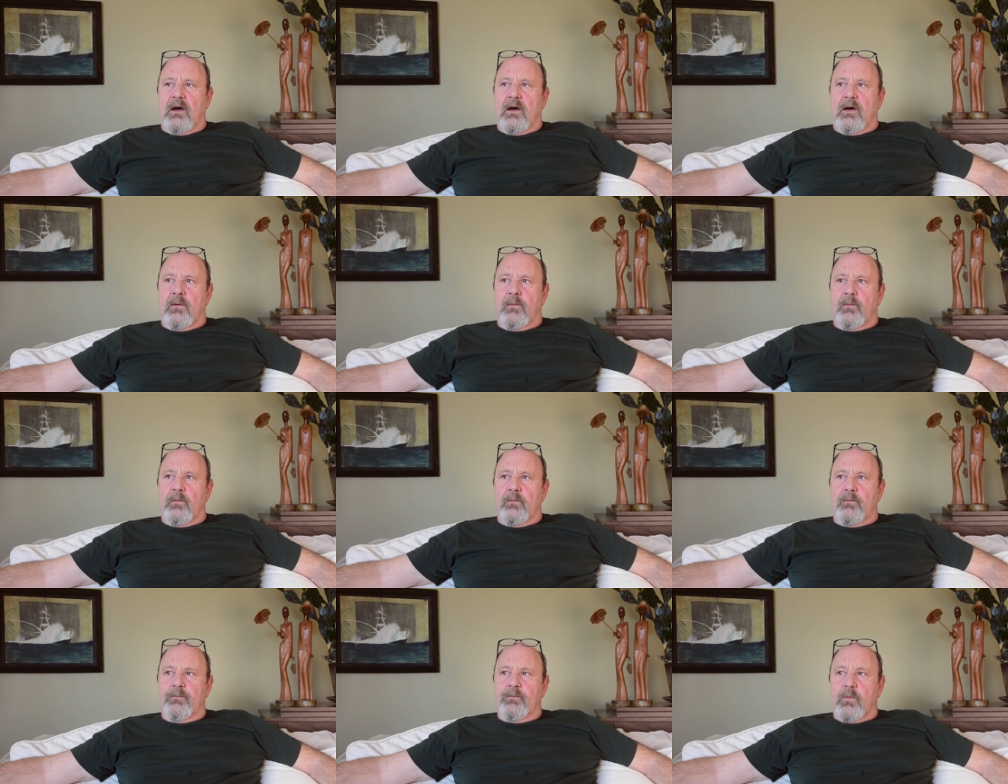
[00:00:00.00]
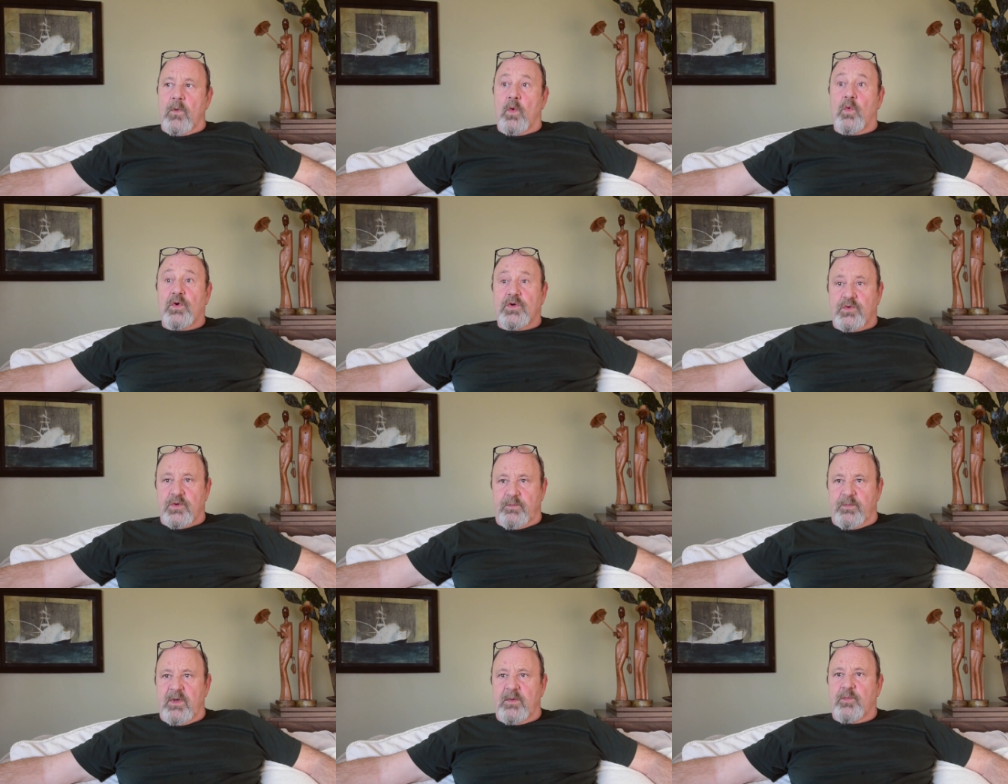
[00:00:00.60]
um,
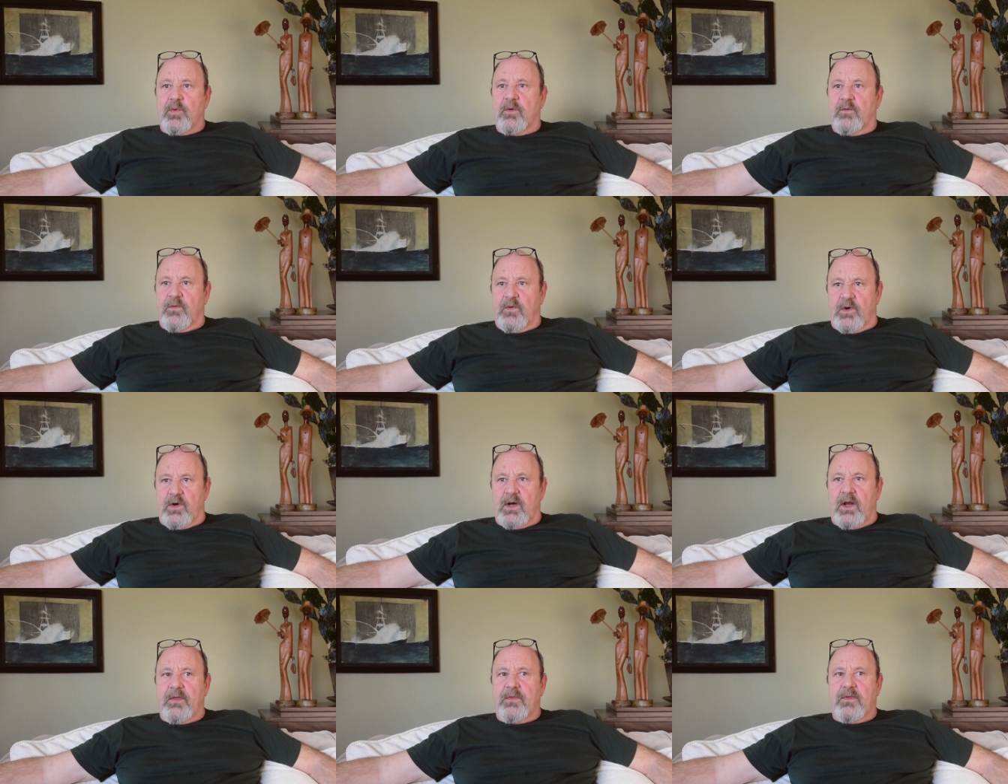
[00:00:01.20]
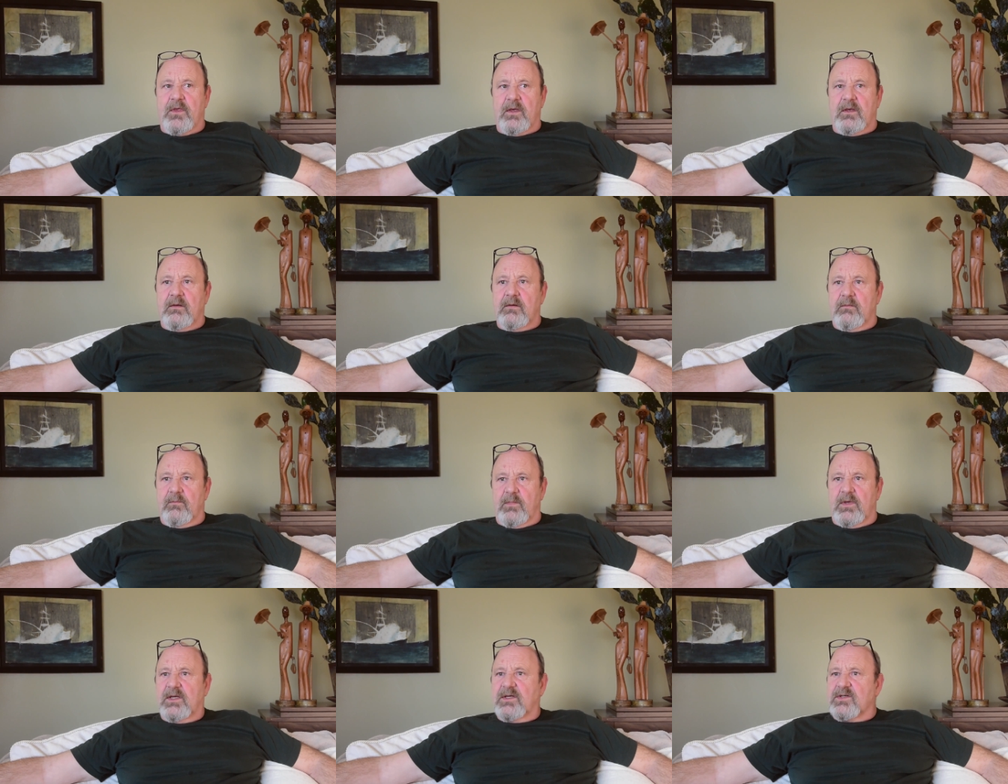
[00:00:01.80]
which would be preferred, I think,
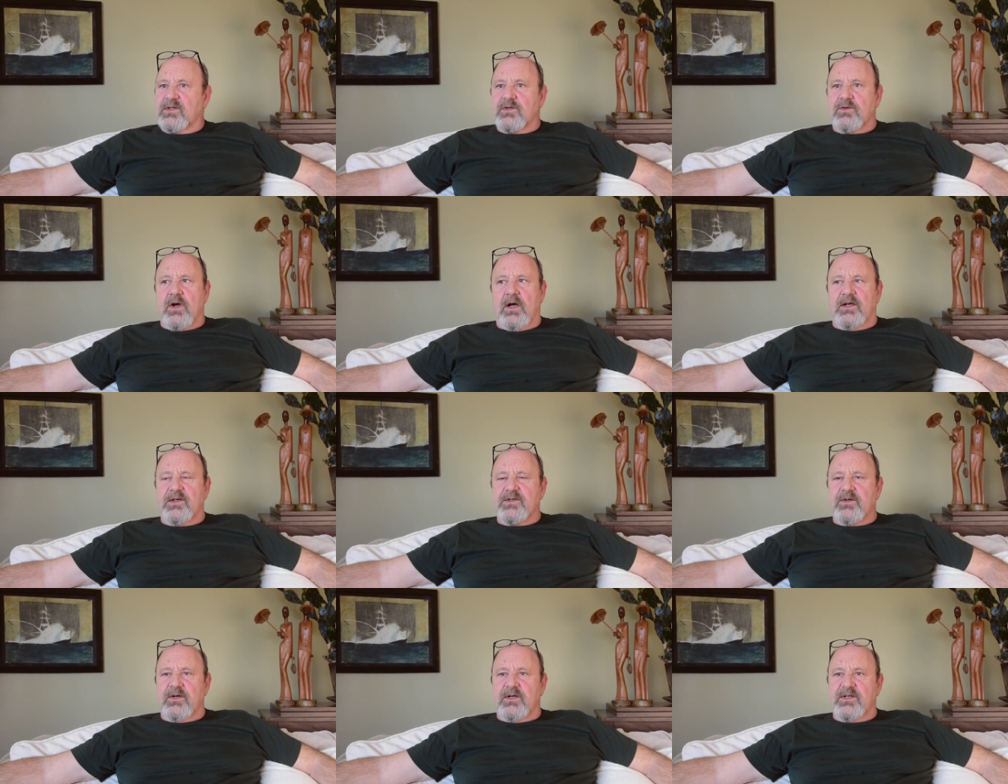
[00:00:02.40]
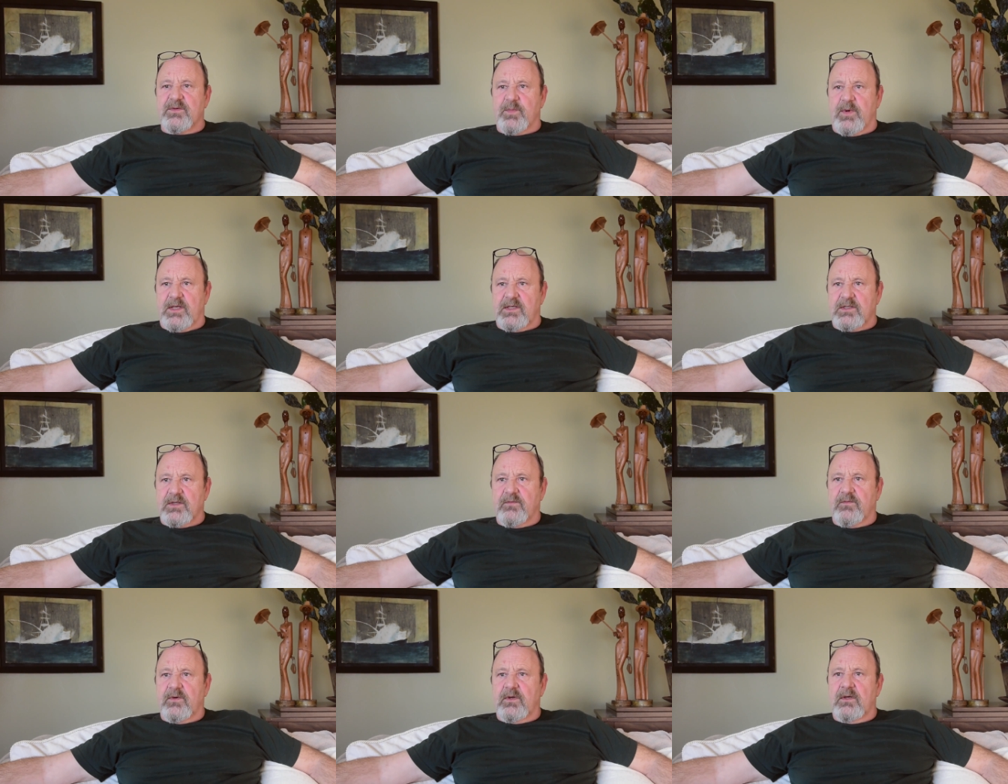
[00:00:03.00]
because trials are
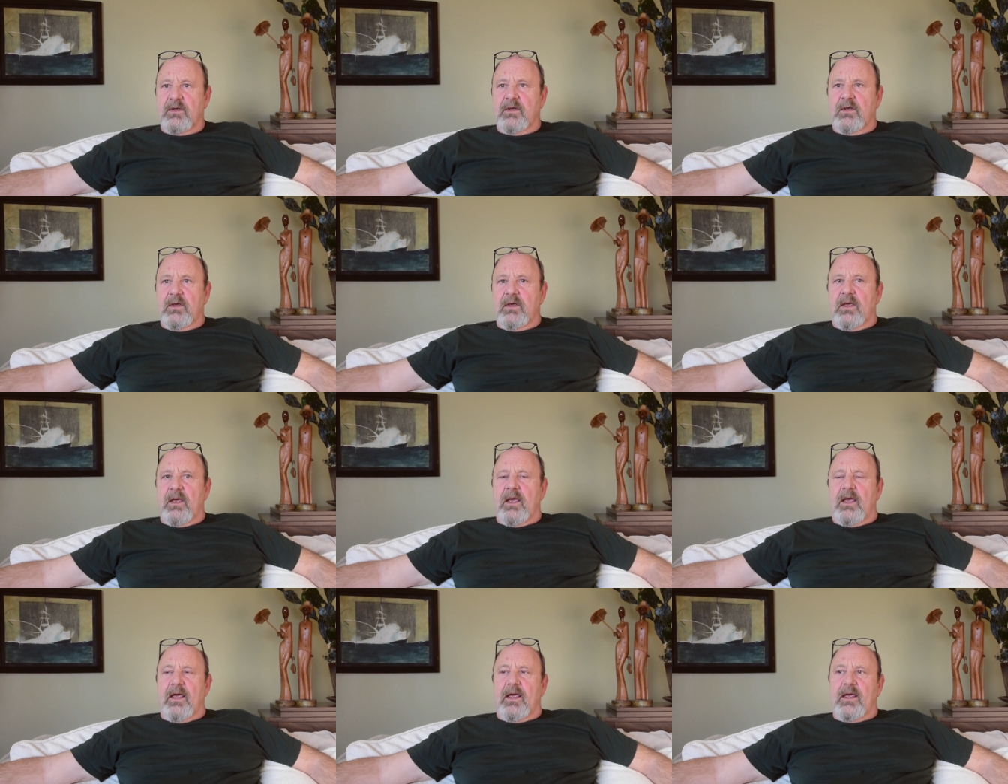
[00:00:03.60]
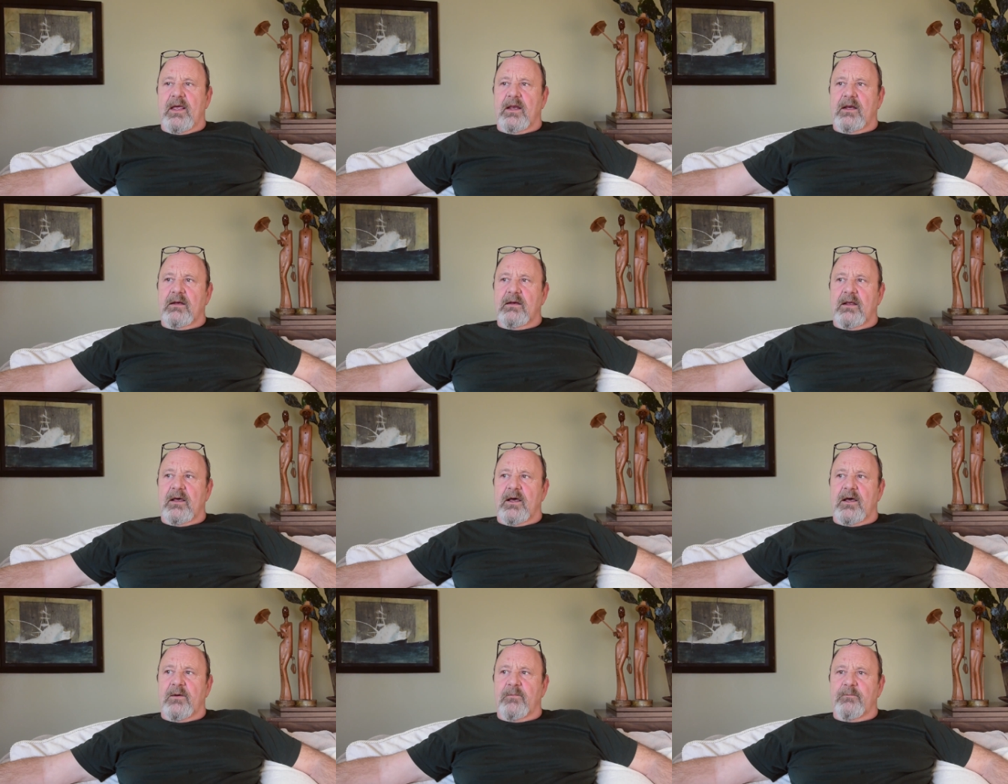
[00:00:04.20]
expensive,
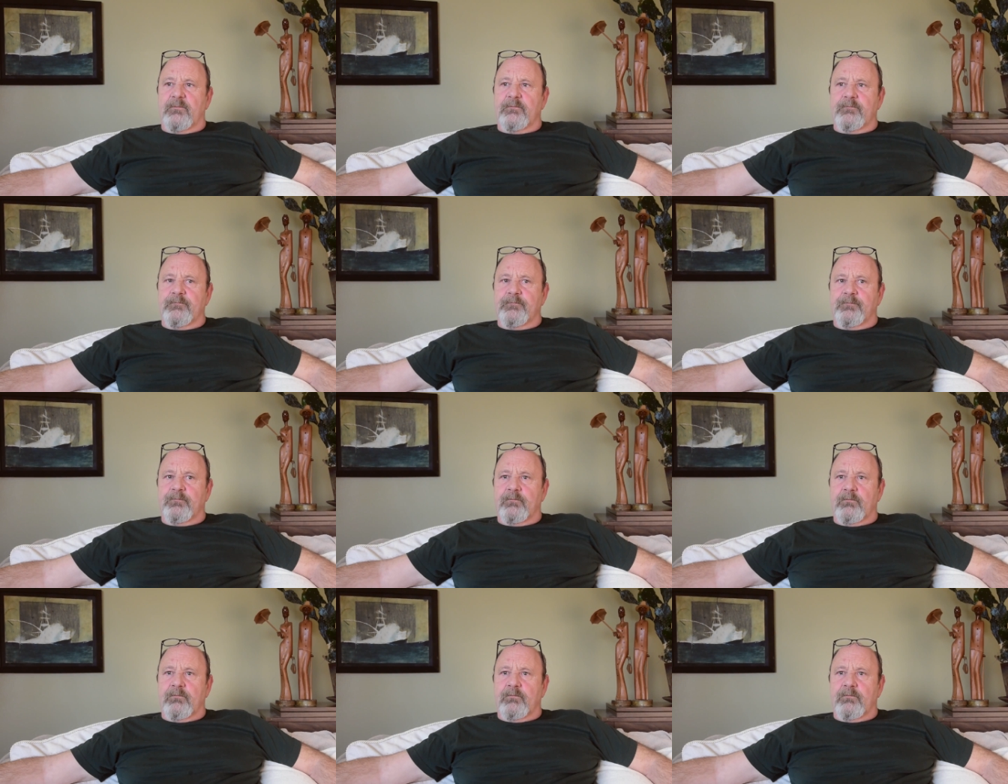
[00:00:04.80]
and um,